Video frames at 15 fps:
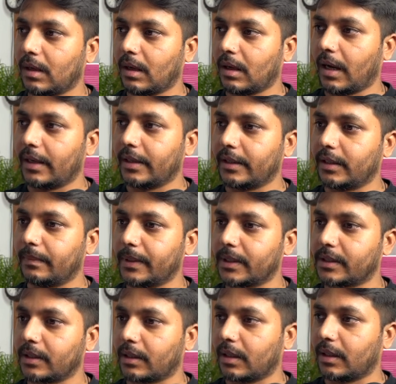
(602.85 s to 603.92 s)
I need
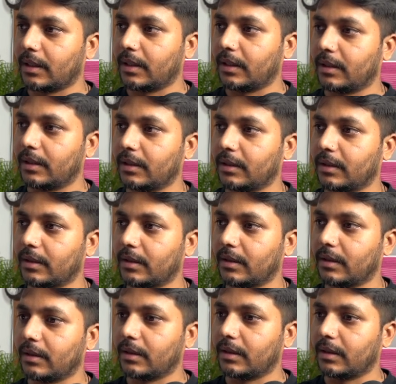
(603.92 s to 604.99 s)
basically
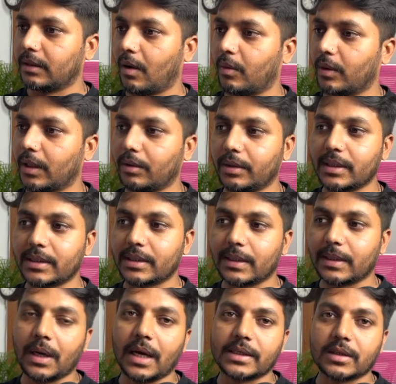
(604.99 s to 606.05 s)
now this
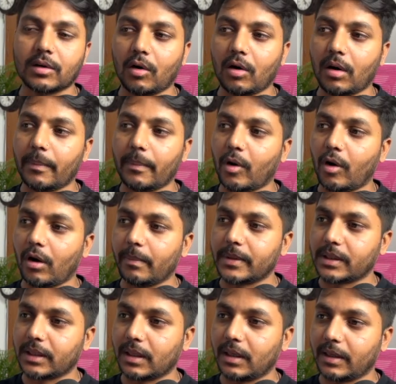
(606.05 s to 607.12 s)
table has a column called
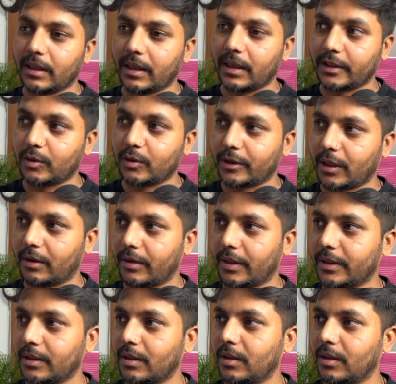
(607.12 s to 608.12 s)
basically running total, right?